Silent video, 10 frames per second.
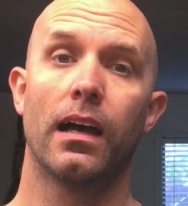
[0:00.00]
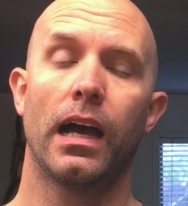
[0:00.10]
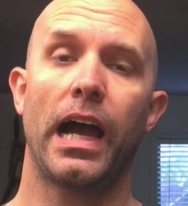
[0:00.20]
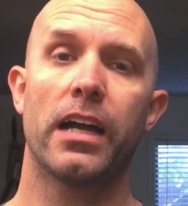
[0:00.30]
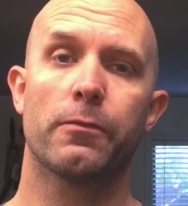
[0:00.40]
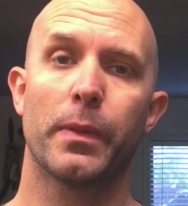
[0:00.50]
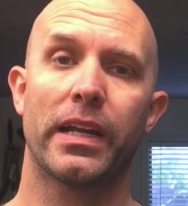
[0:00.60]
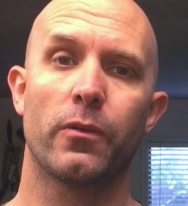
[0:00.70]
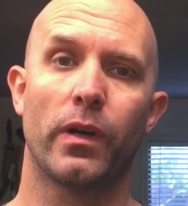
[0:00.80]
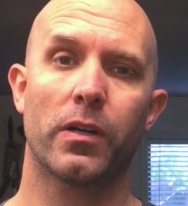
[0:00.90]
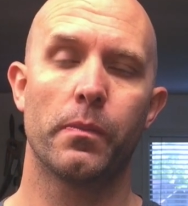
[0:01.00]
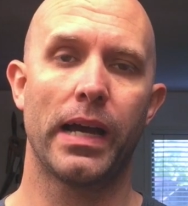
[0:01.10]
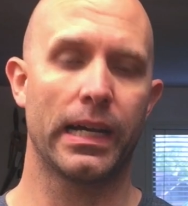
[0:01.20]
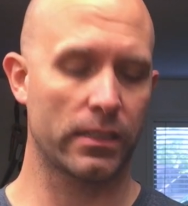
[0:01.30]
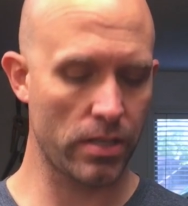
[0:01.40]
Hi everybody and welcome
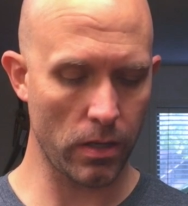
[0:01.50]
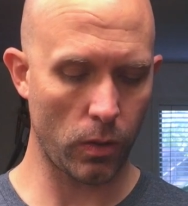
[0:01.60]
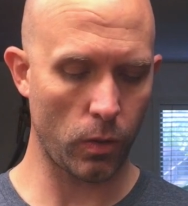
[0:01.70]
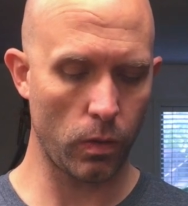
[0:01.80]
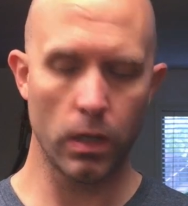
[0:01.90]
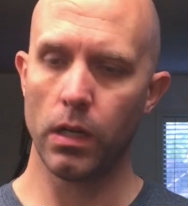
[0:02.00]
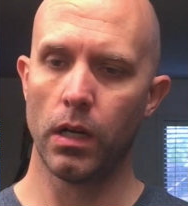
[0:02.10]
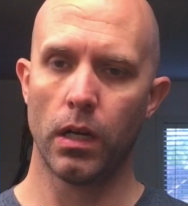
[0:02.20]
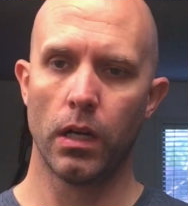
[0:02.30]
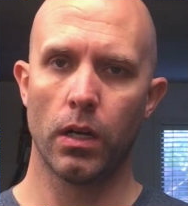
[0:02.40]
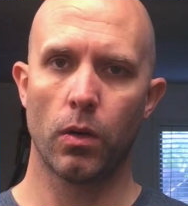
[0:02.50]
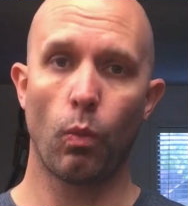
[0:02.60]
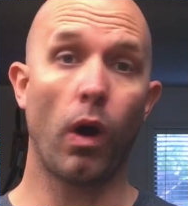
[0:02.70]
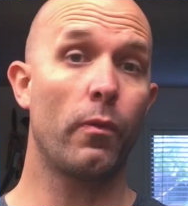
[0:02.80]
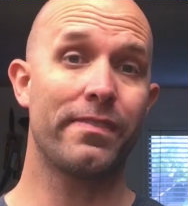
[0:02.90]
back. So
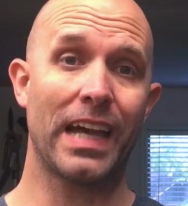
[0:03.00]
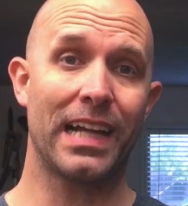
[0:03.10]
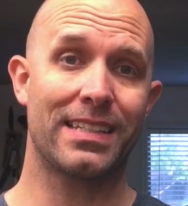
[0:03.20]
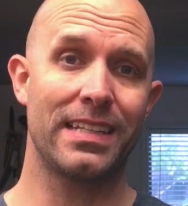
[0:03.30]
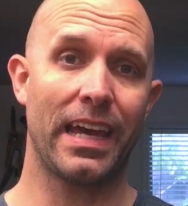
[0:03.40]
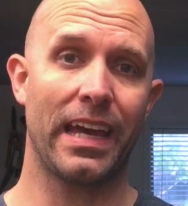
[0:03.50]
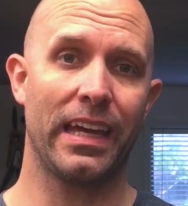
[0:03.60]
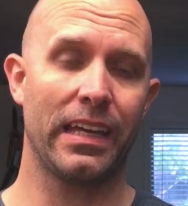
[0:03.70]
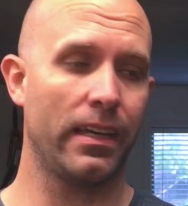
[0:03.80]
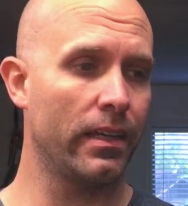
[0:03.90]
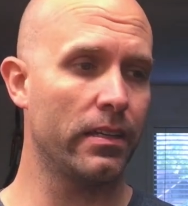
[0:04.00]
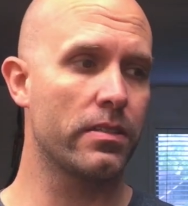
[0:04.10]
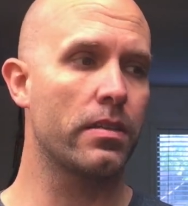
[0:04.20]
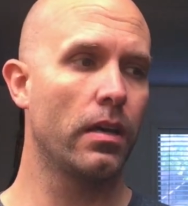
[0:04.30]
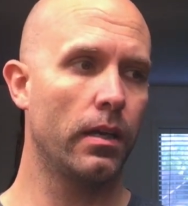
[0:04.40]
what we've got today
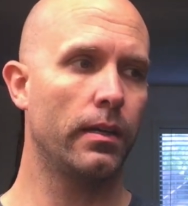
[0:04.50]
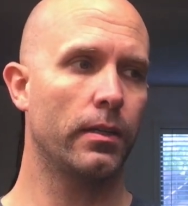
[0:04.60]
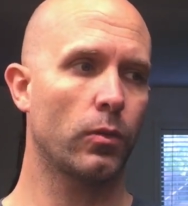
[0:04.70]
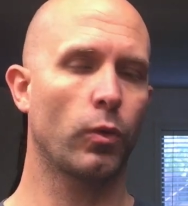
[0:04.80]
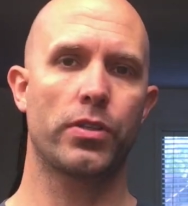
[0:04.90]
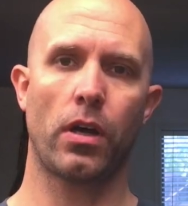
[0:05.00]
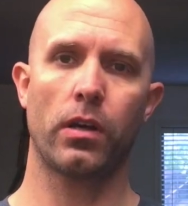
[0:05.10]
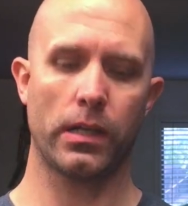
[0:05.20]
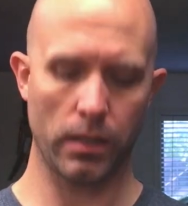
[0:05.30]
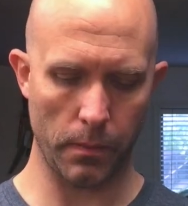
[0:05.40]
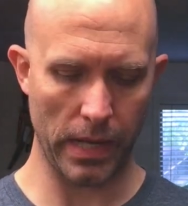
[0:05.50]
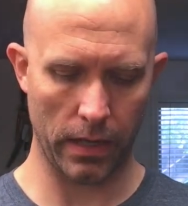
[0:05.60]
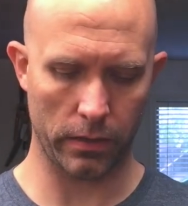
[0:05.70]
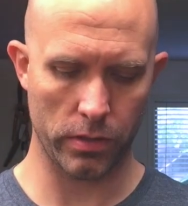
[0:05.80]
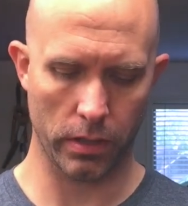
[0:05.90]
is we're talking
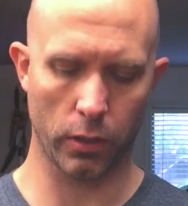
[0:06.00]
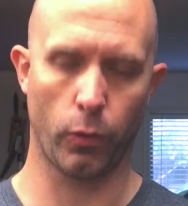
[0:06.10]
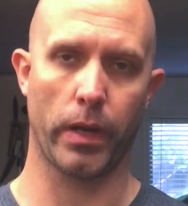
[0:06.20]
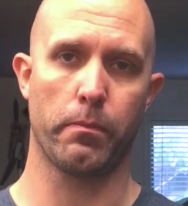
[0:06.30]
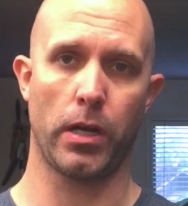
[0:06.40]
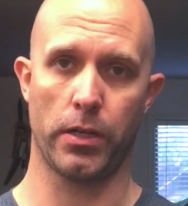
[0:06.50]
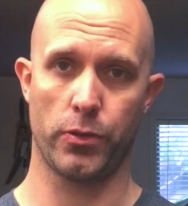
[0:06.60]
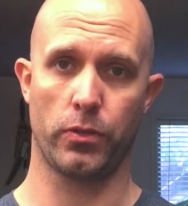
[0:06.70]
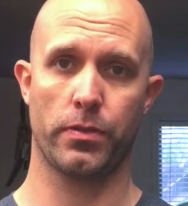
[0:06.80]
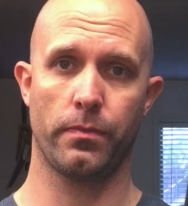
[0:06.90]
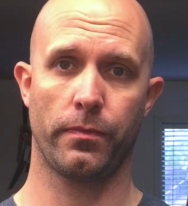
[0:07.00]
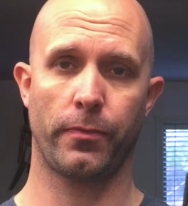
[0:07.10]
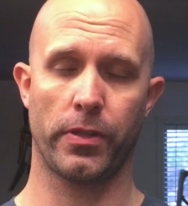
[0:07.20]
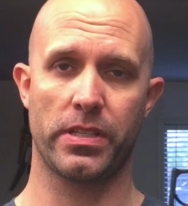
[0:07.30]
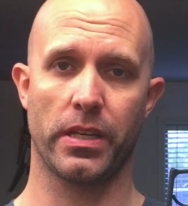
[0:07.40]
about grip modules
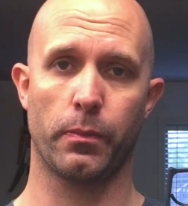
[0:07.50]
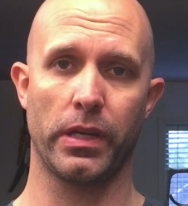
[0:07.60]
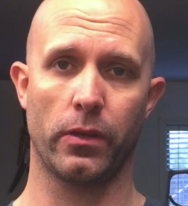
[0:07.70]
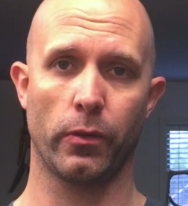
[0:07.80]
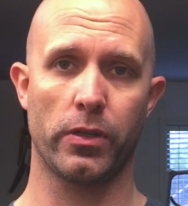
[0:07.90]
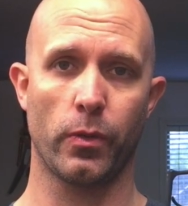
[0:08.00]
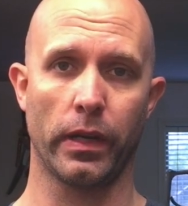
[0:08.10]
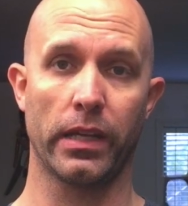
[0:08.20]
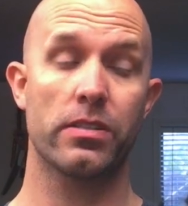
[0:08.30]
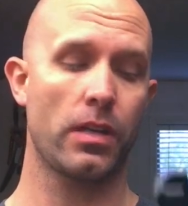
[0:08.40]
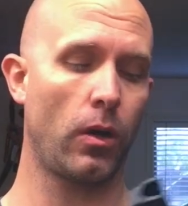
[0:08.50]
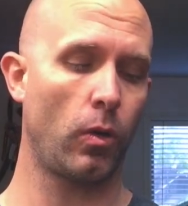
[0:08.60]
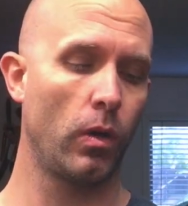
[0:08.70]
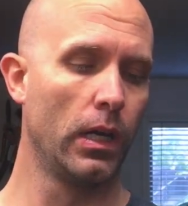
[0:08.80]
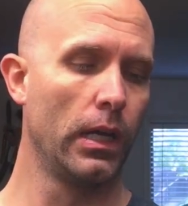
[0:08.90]
for the Sig P three twenty.
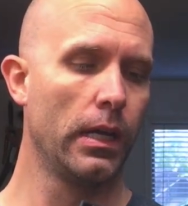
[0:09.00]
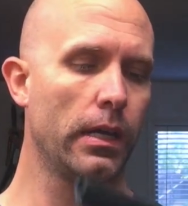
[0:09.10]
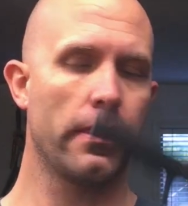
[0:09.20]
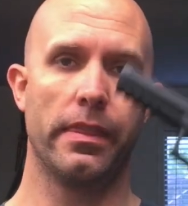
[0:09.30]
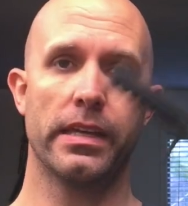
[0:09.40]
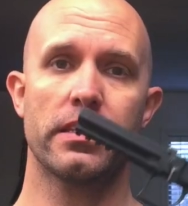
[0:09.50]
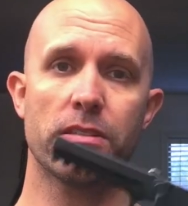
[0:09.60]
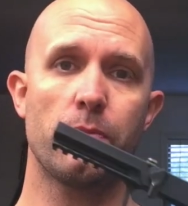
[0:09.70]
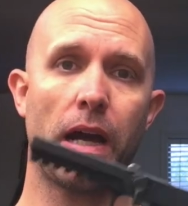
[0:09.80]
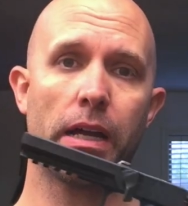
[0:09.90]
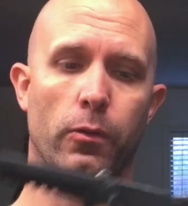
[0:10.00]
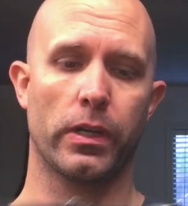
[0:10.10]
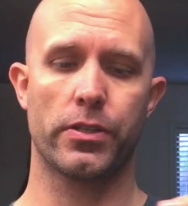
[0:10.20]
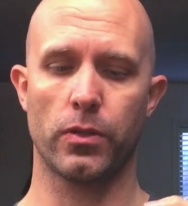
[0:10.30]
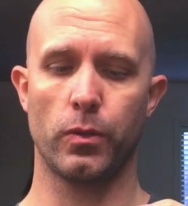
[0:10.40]
So this is my
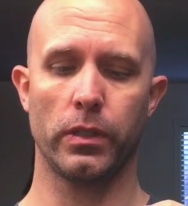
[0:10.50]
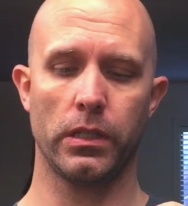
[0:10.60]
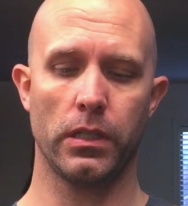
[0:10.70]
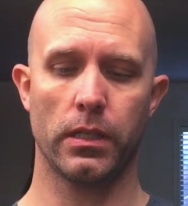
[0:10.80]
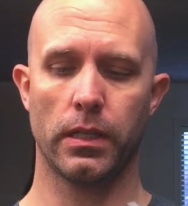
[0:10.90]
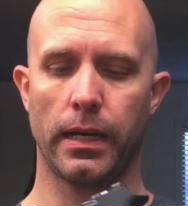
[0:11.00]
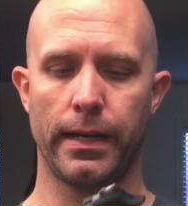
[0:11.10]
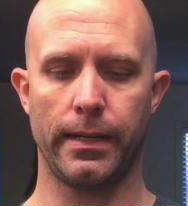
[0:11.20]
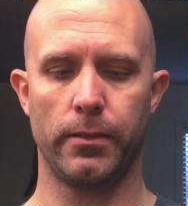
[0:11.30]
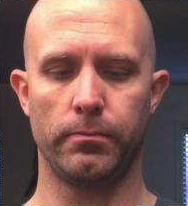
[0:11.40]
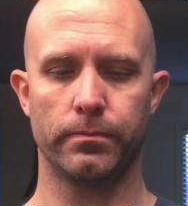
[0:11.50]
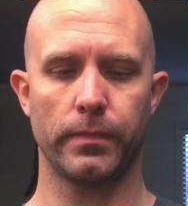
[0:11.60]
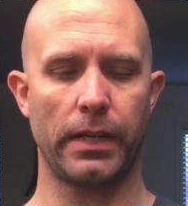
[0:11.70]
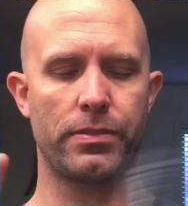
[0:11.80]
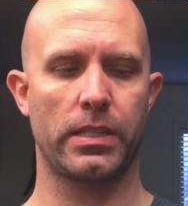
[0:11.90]
original one. Um,
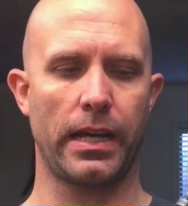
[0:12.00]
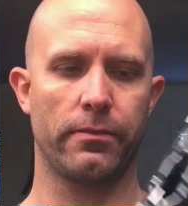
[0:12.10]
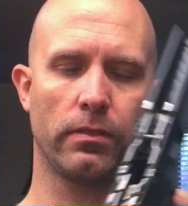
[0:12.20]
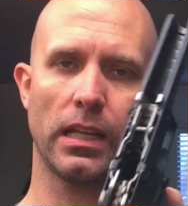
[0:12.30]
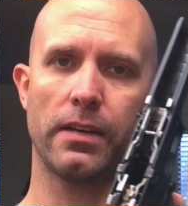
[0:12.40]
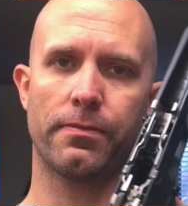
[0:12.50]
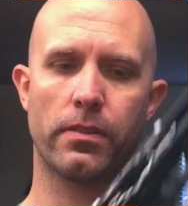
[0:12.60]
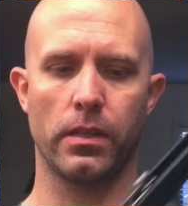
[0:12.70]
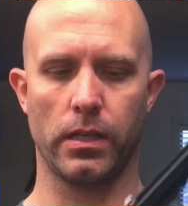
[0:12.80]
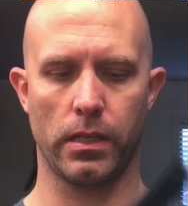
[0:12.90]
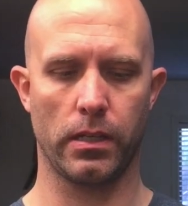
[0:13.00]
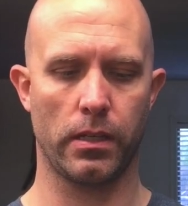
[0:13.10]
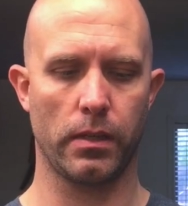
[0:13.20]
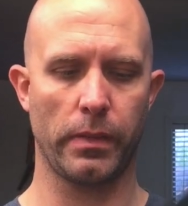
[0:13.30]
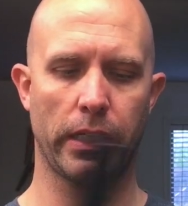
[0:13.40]
I've, I've left the,
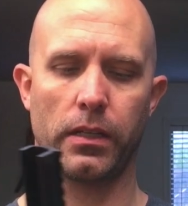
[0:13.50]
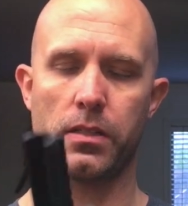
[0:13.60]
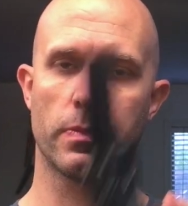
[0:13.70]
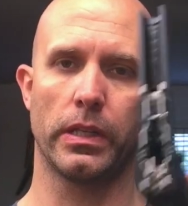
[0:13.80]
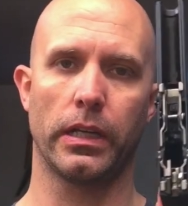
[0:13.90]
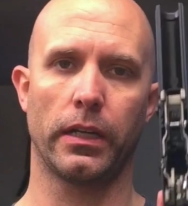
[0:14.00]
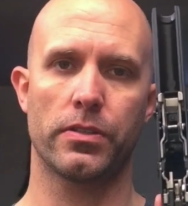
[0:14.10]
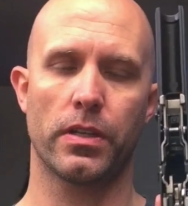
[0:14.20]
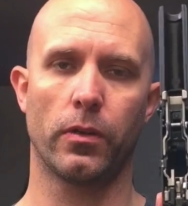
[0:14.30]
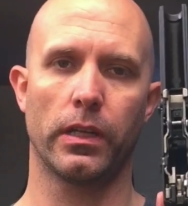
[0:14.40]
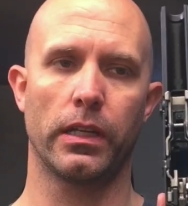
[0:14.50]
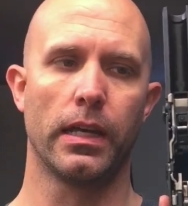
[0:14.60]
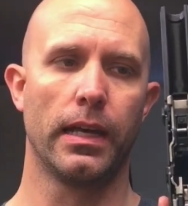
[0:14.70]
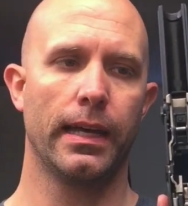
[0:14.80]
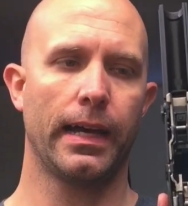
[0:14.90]
the mechanism in there so that
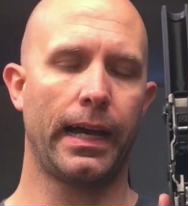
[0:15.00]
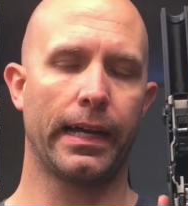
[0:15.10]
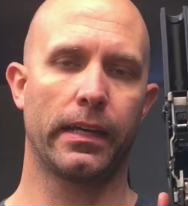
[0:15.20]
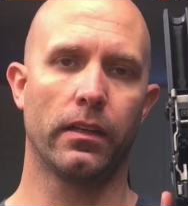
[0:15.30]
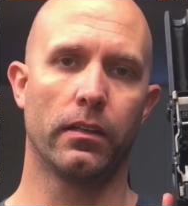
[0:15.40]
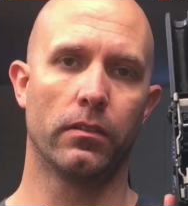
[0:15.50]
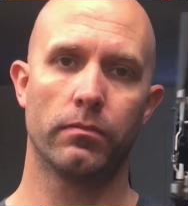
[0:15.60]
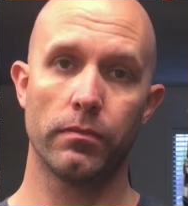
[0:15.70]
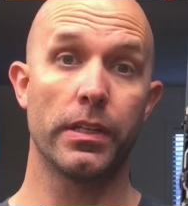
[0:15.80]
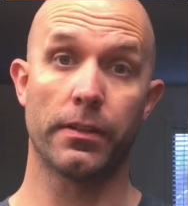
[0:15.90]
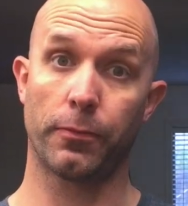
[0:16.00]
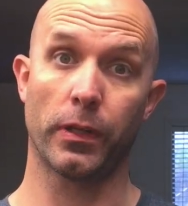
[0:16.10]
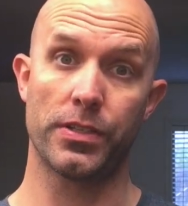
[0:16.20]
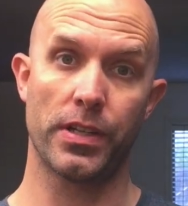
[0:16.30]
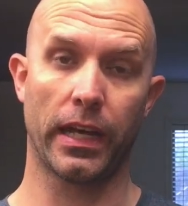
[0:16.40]
I can
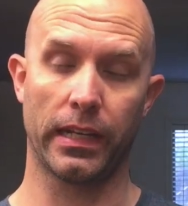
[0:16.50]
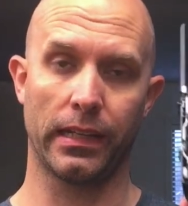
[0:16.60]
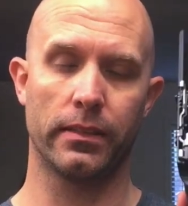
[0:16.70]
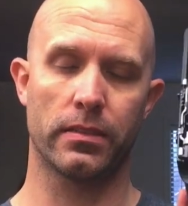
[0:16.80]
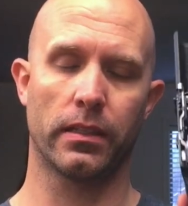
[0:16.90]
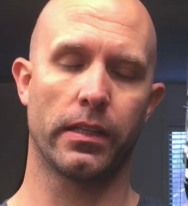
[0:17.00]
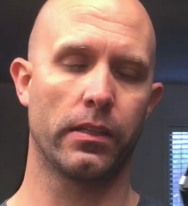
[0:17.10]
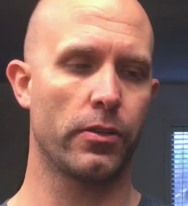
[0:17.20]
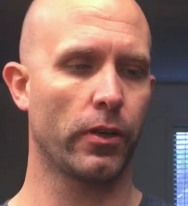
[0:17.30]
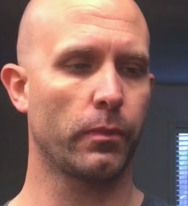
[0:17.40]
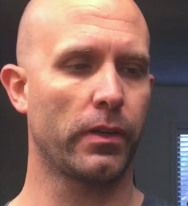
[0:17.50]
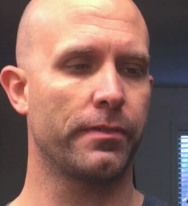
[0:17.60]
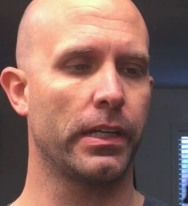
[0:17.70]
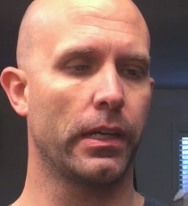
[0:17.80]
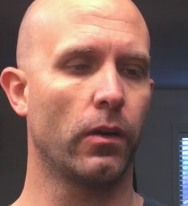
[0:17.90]
differentiate easily during my
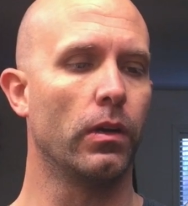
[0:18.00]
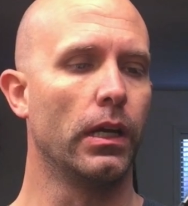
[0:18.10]
video.